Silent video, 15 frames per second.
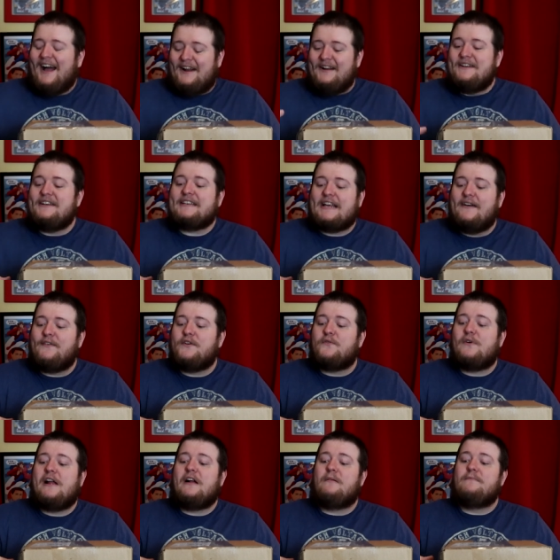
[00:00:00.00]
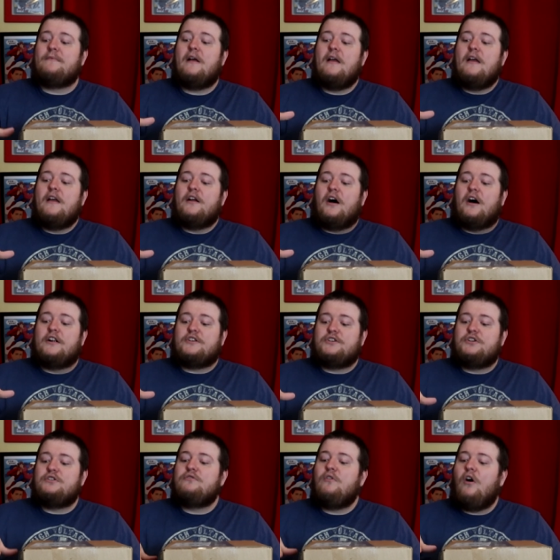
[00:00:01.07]
An Undiscovered Realm, uh,
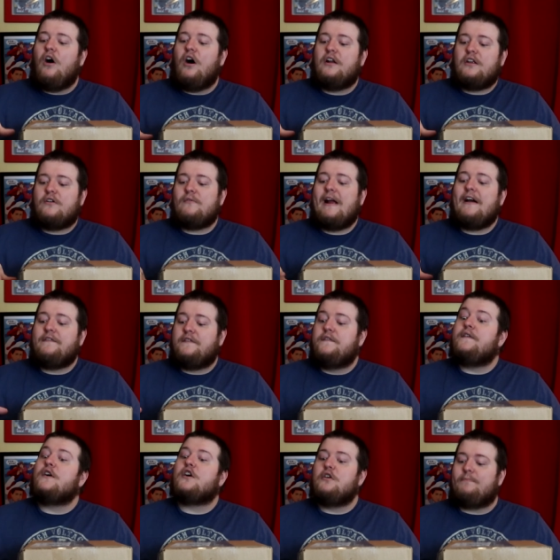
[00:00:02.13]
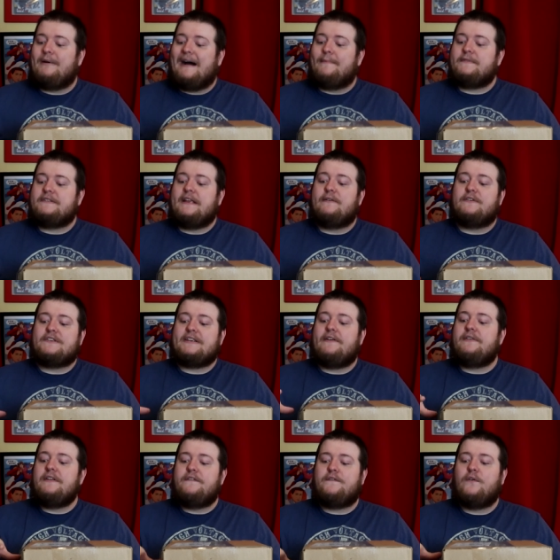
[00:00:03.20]
two autographed Funko Pops. They were
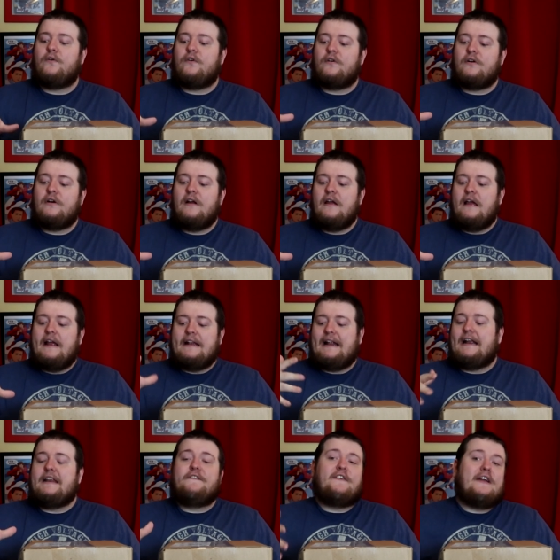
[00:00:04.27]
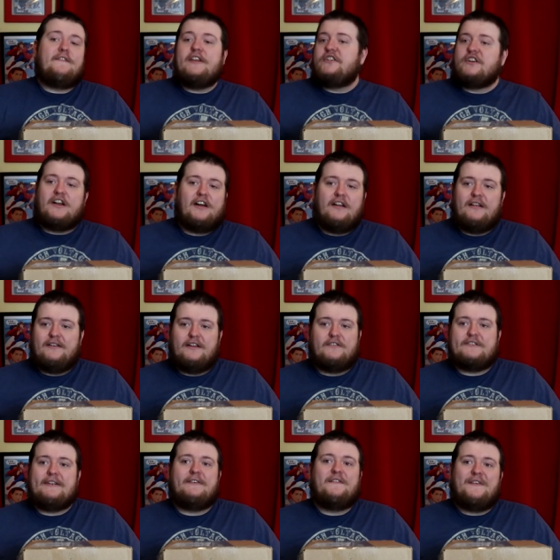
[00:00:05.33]
74 95 each, you know,
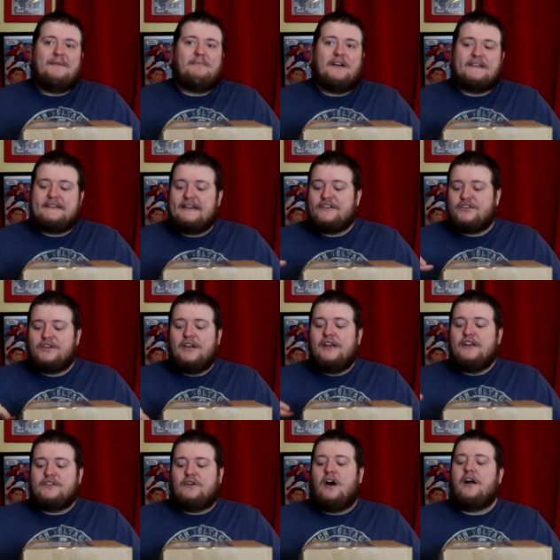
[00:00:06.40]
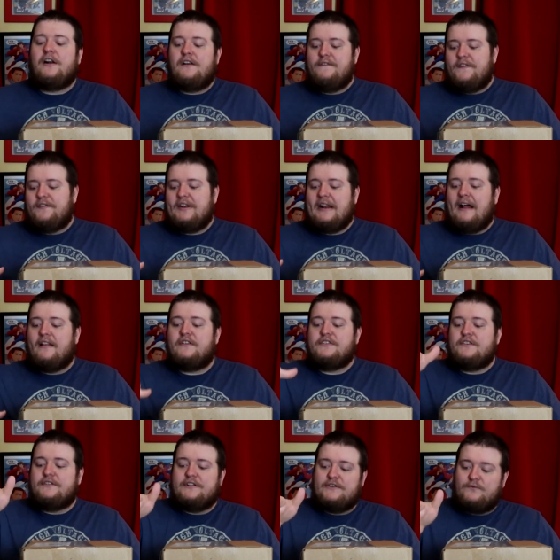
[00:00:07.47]
75 bucks each. So
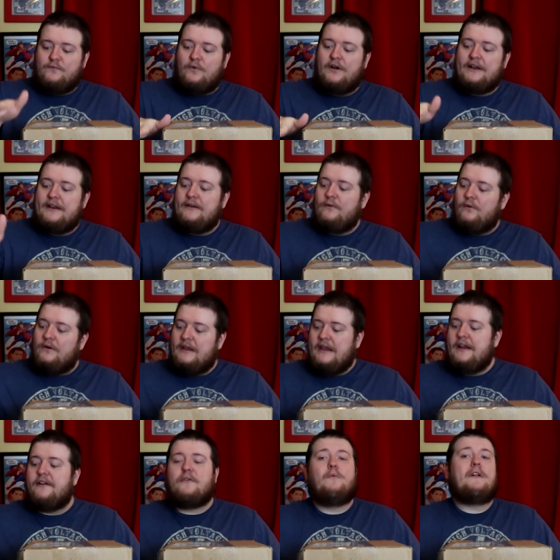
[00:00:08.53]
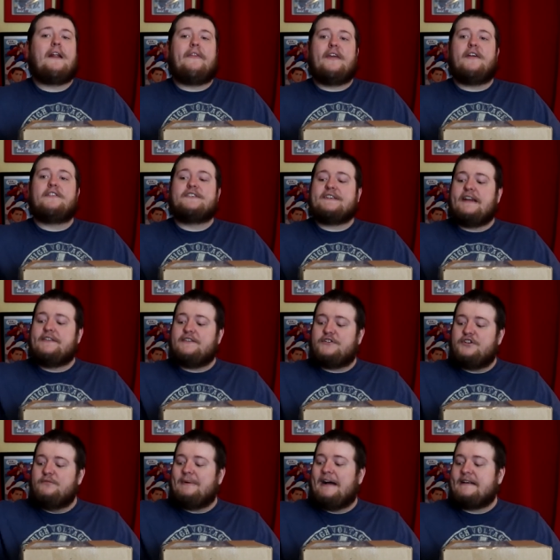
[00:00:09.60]
$150. There's one in here and one on the other side. There's
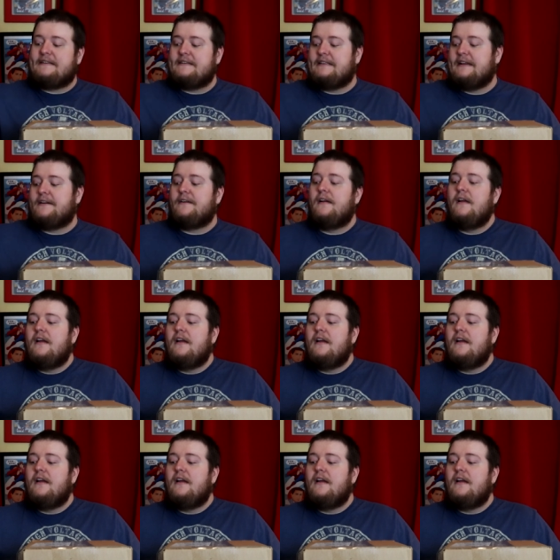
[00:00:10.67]
two boxes there.